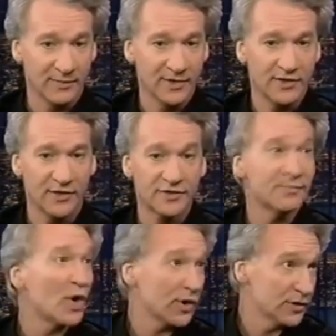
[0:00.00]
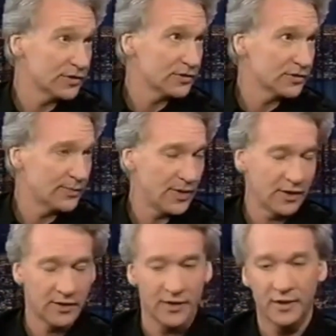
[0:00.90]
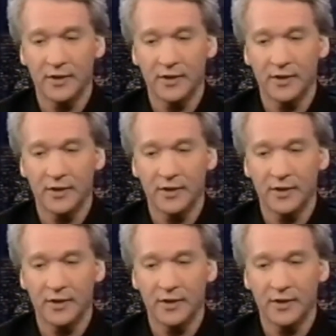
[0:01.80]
this on smokers, apparently.